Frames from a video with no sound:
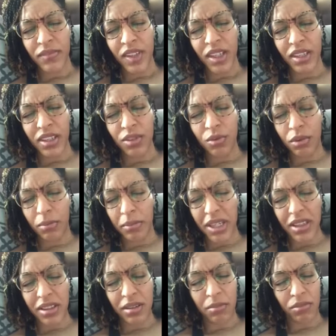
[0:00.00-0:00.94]
you would
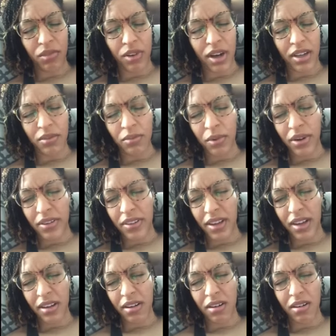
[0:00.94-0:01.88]
meet them right where
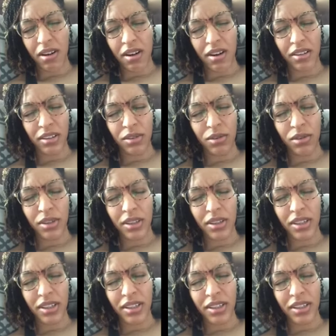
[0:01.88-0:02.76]
they are, Lord,